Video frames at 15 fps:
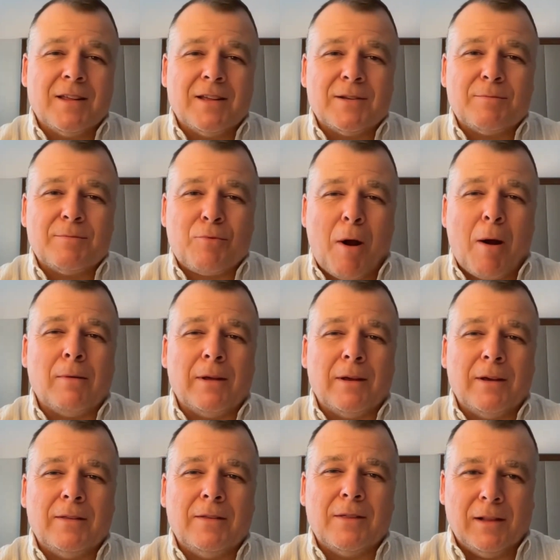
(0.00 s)
that's
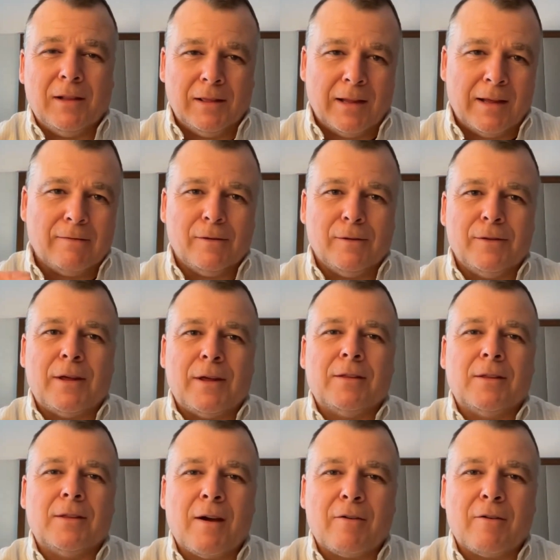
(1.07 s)
probably the level that the
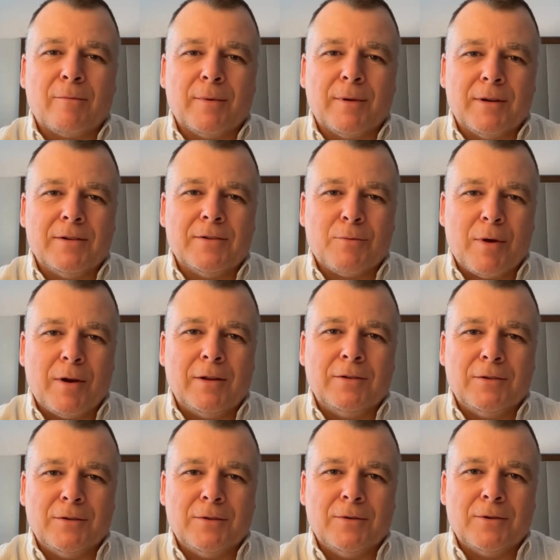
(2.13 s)
government is ready
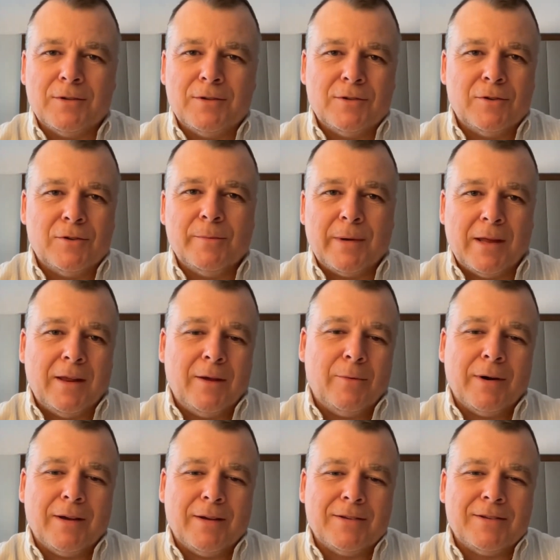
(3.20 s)
to consume
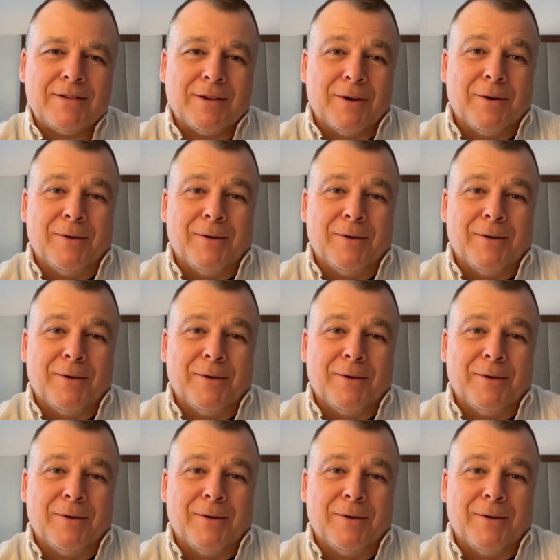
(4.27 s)
anyway. So.